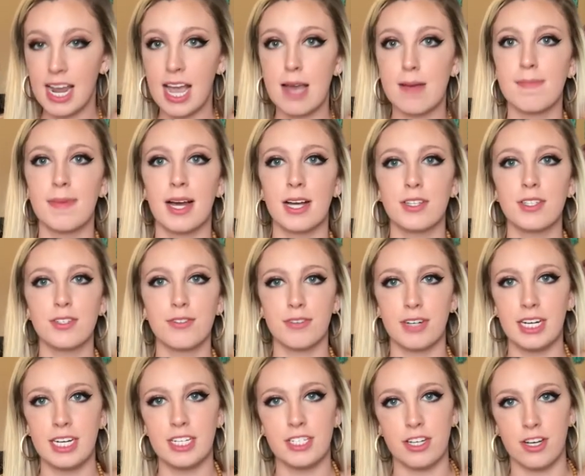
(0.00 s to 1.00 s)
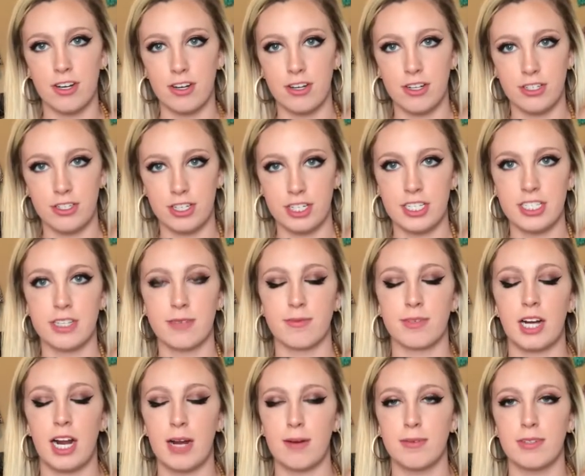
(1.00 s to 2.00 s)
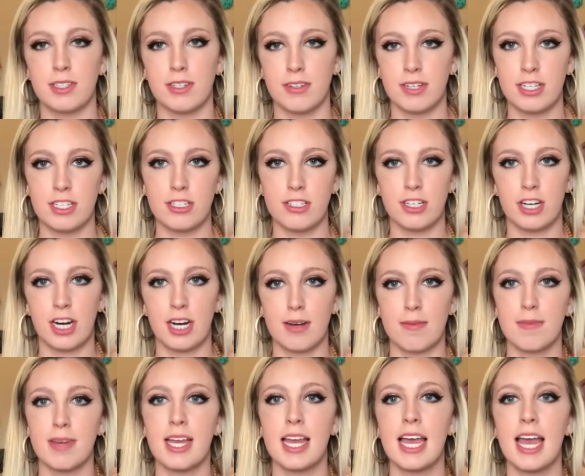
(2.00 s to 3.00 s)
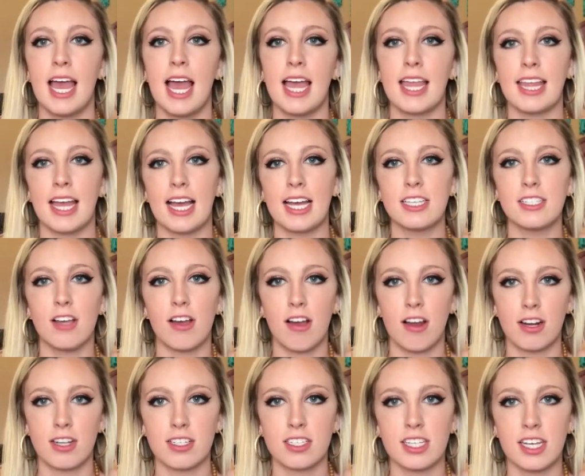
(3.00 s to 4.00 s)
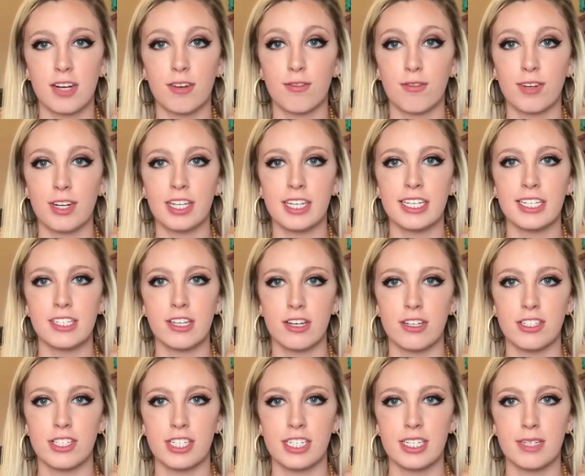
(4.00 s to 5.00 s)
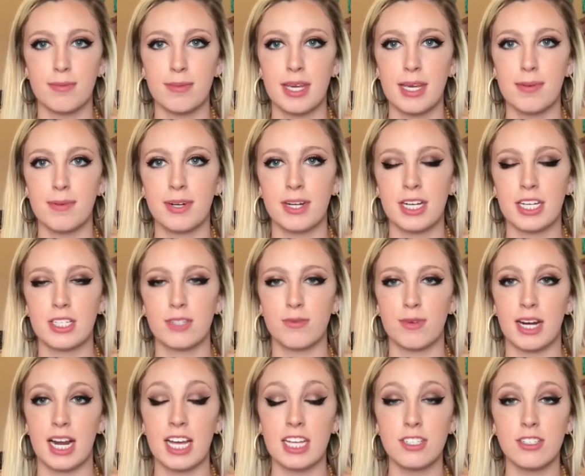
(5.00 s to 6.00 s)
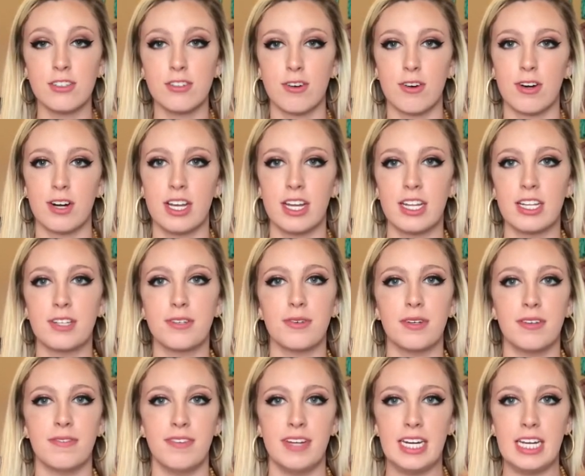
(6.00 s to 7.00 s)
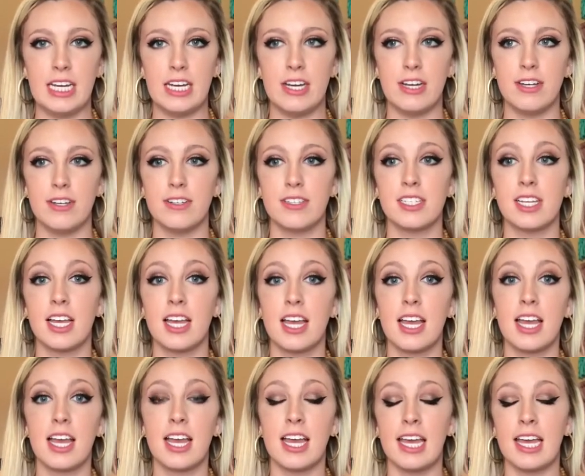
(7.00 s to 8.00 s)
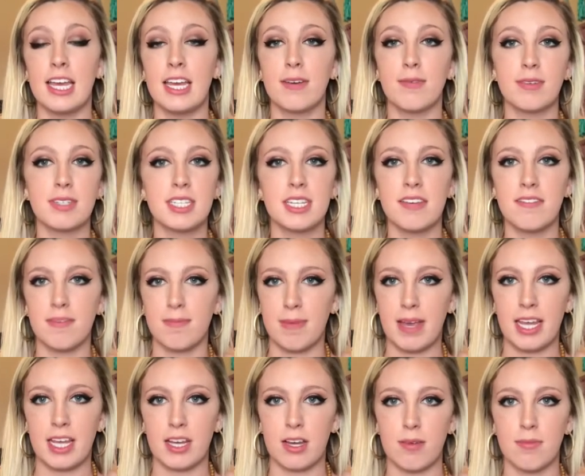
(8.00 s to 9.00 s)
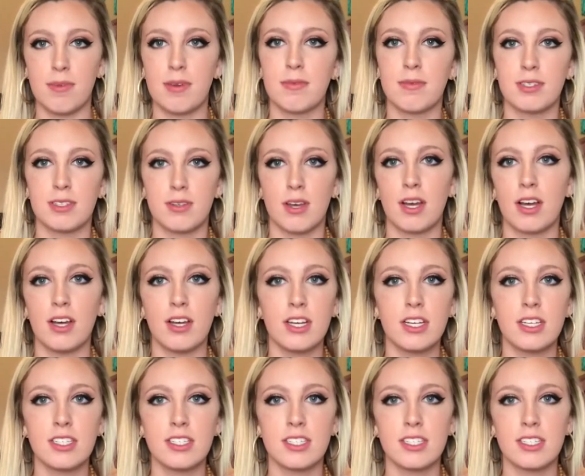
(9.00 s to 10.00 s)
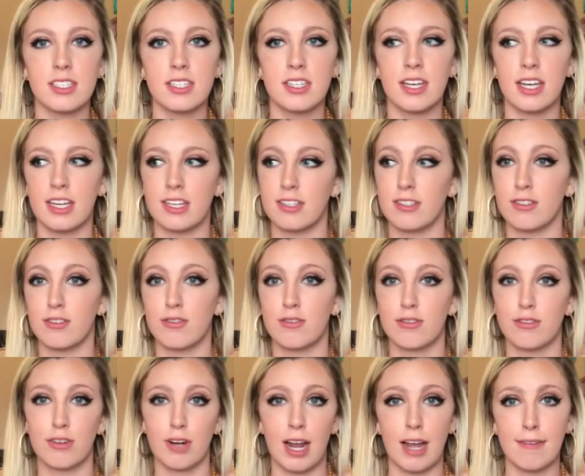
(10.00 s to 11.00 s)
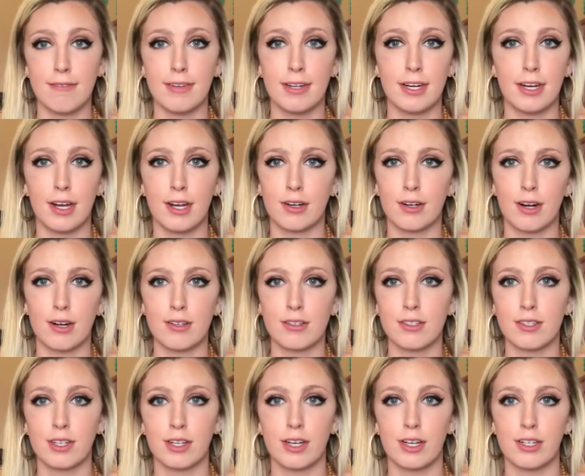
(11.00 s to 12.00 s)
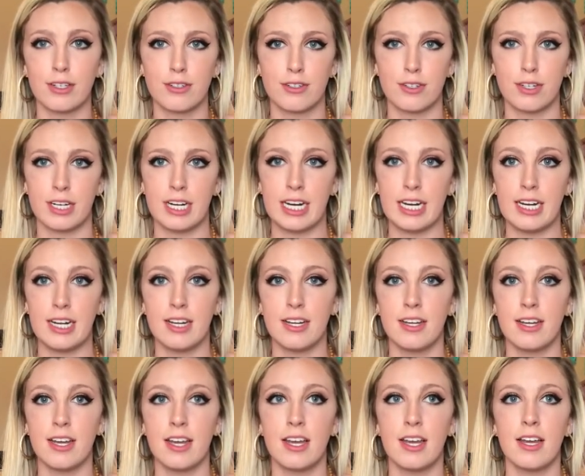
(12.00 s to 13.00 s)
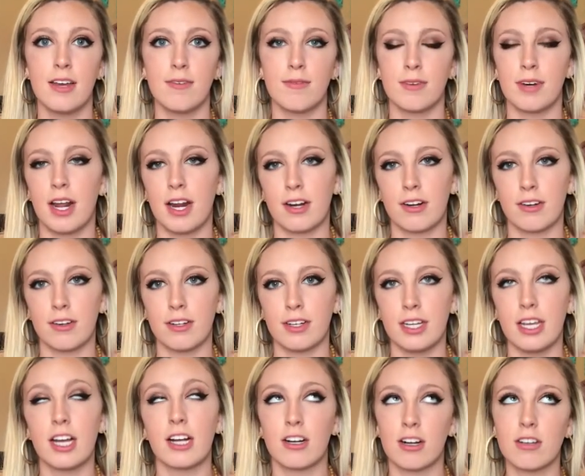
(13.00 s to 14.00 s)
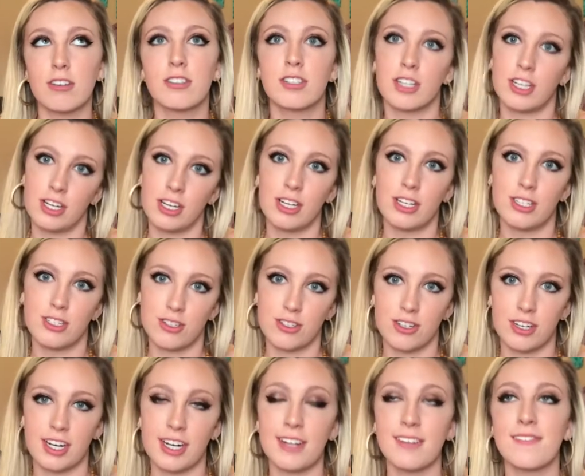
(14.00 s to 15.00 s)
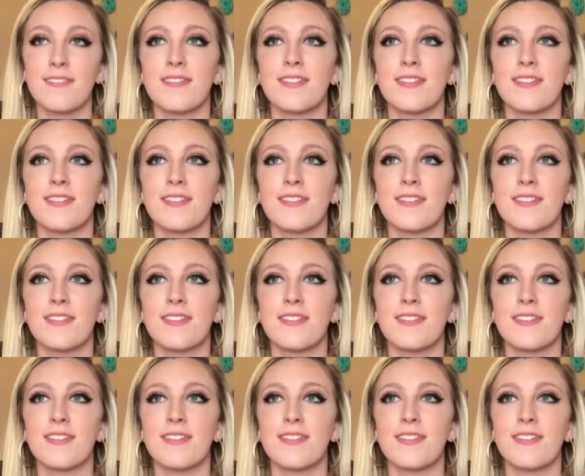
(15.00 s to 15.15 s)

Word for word: I'm about to reach 100 subscribers on Instagram. And that's honestly really touching to me because when I started doing videos, it wasn't even makeup. It was us traveling across the country. Well, not, yeah, across the country.